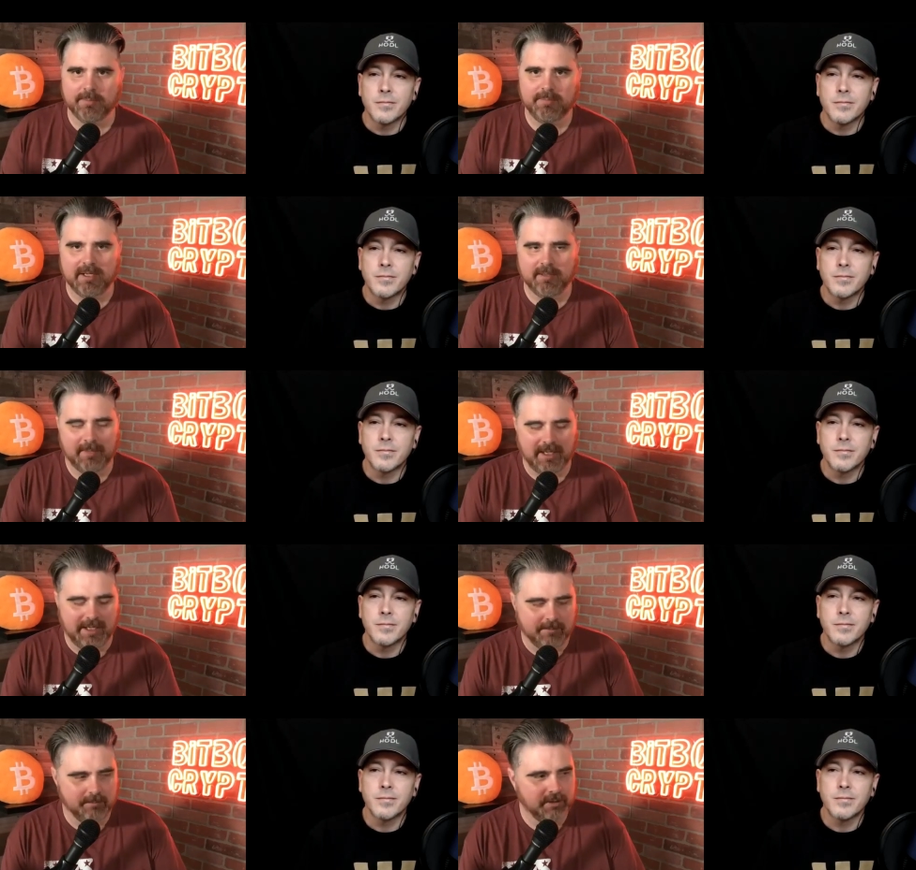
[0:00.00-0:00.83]
Speaker 1: be a
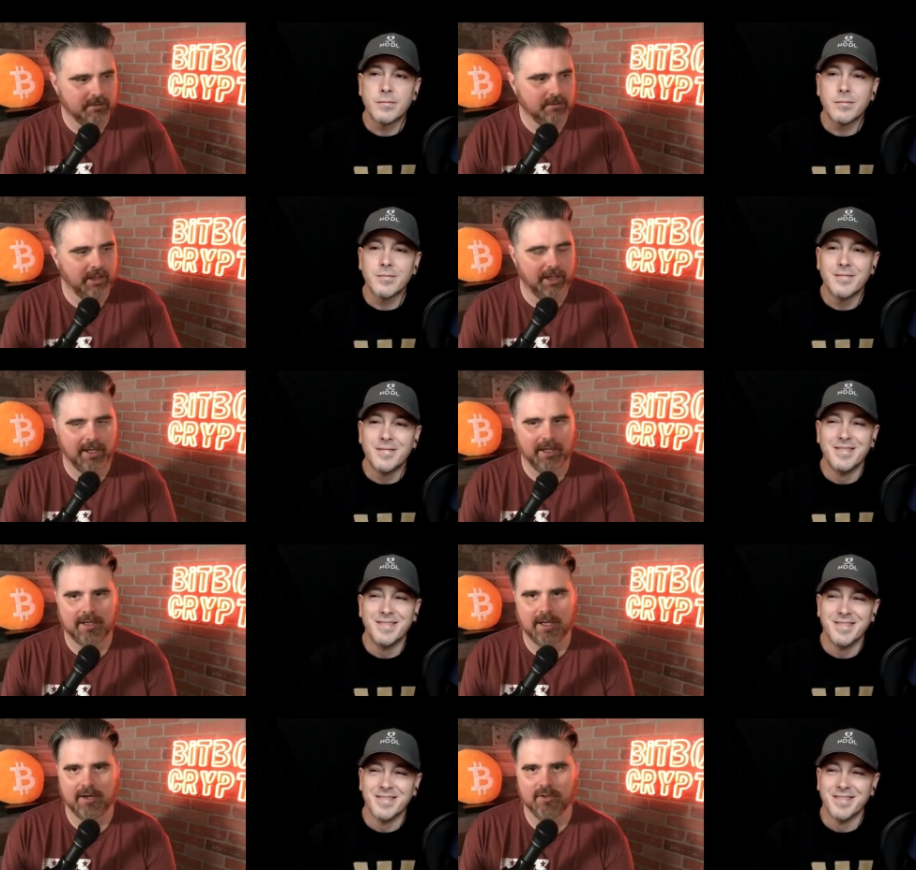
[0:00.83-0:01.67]
meme,
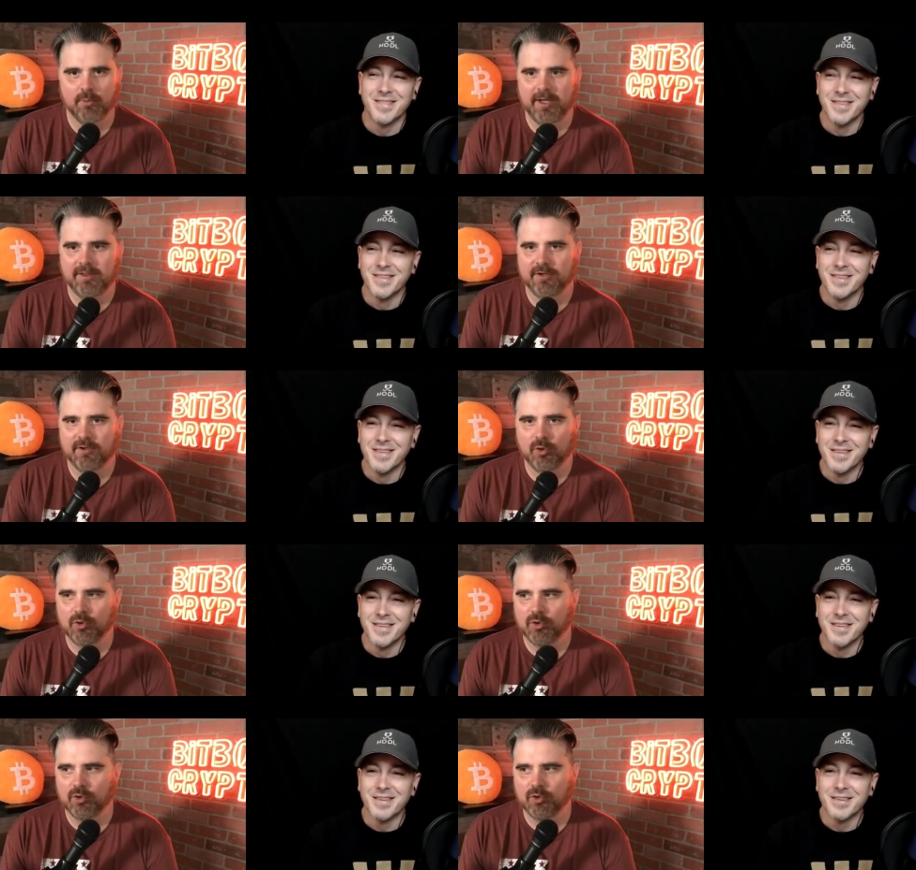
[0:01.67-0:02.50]
kind of the way that old
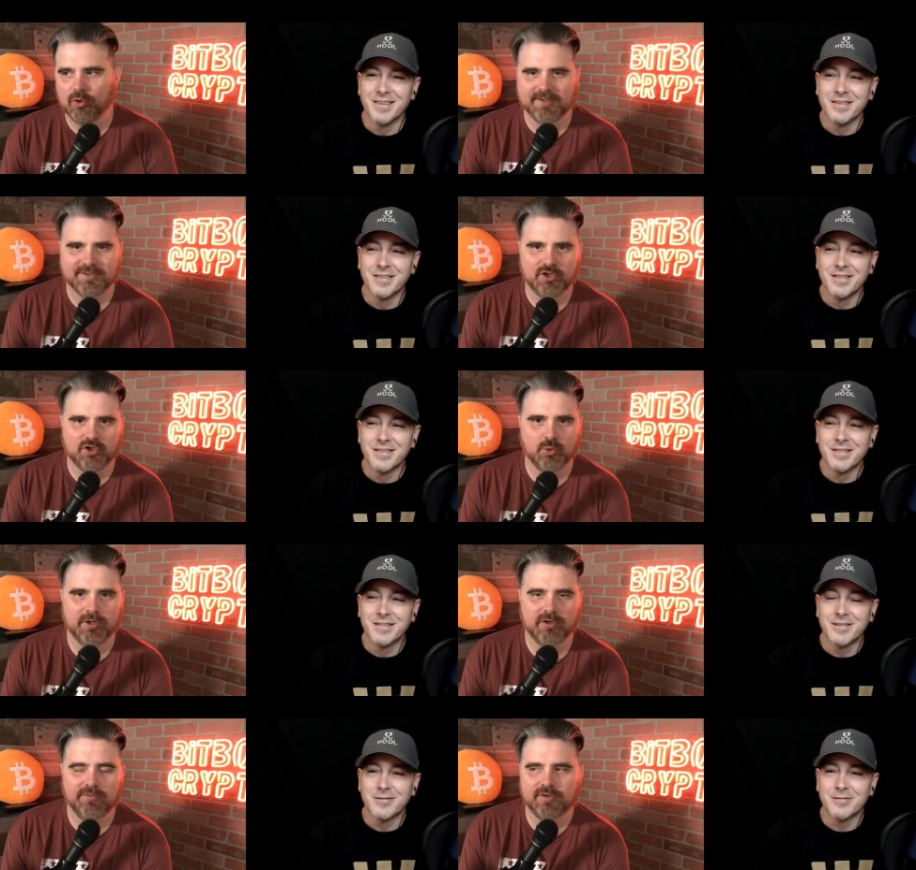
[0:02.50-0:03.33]
Greg is on
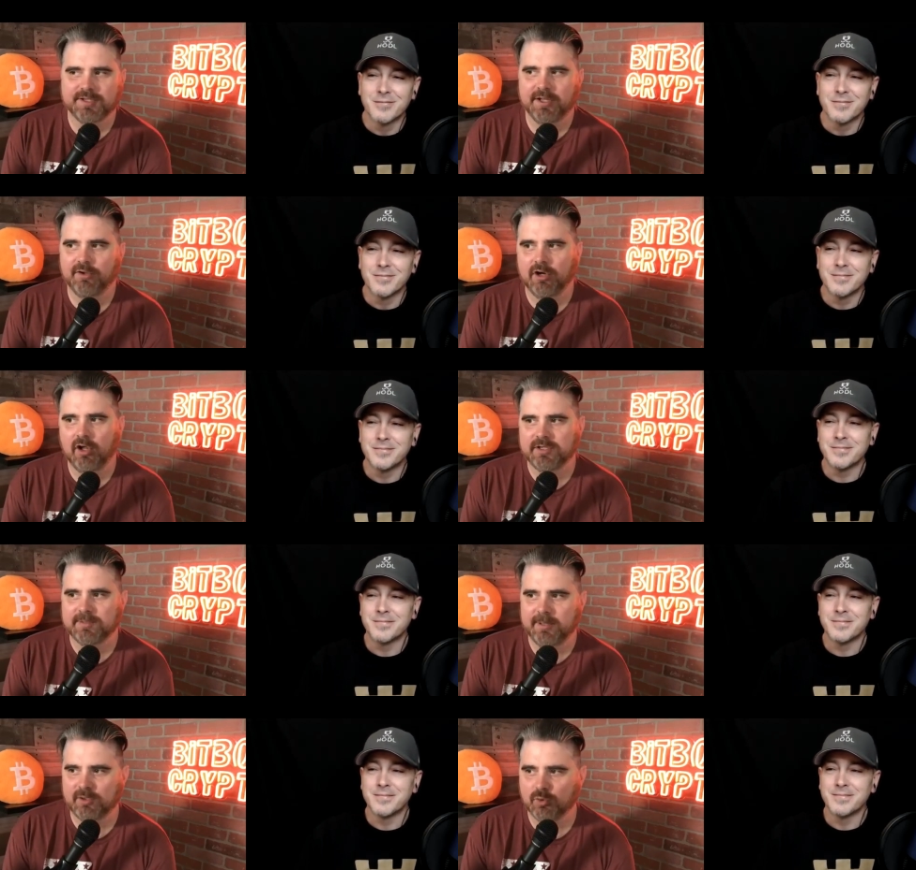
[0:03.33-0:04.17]
Twitter for selling all his
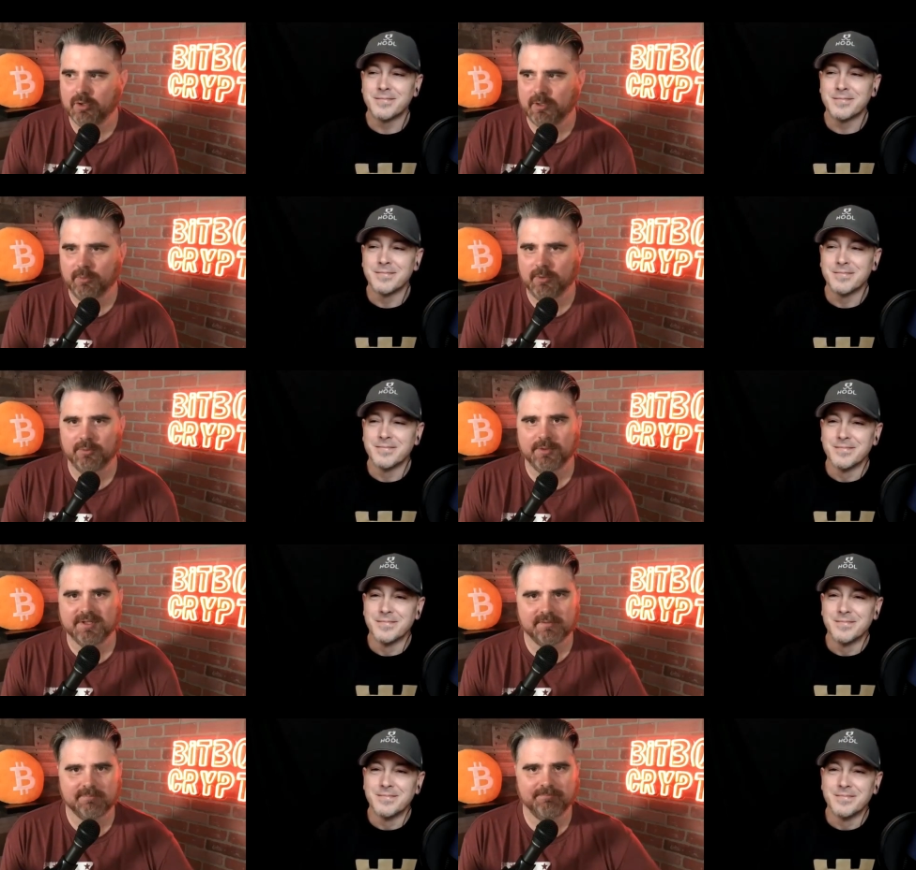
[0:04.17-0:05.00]
Bitcoin when it
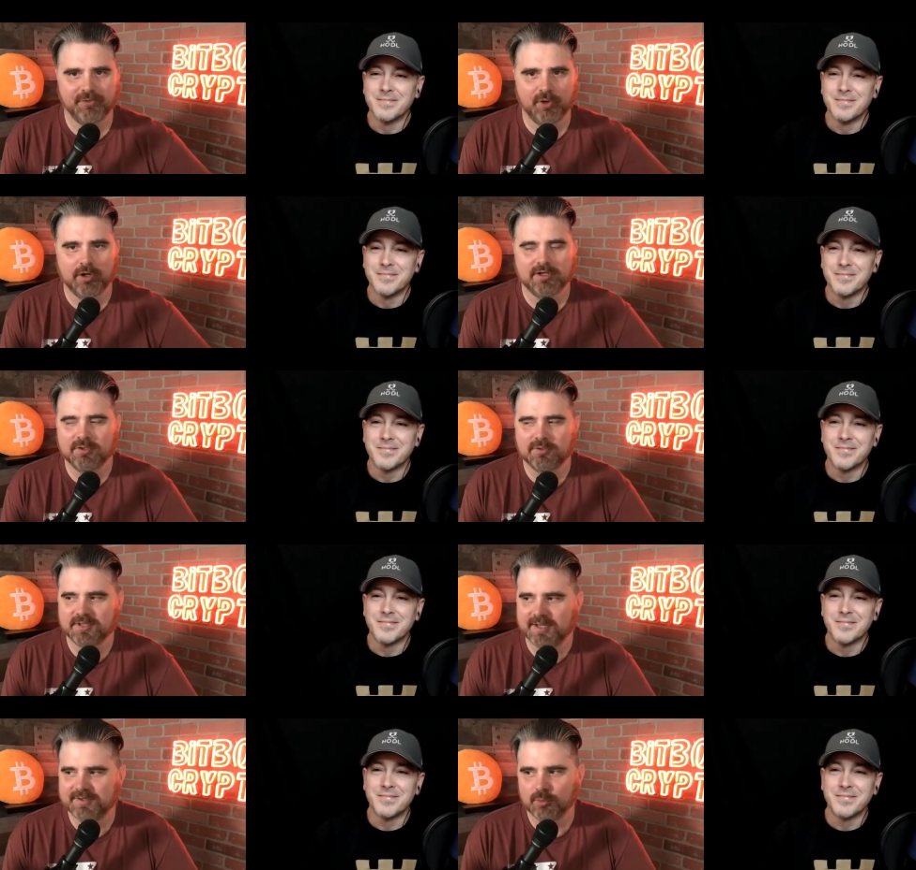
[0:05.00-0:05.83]
was 32
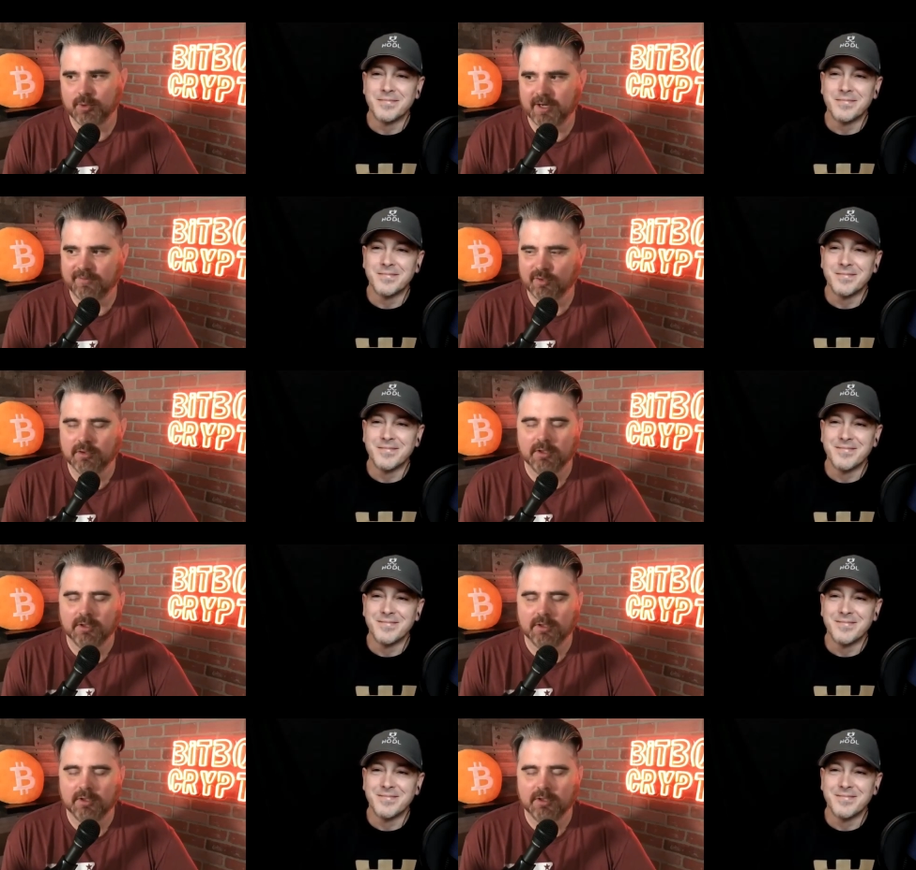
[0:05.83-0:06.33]
cents or whatever.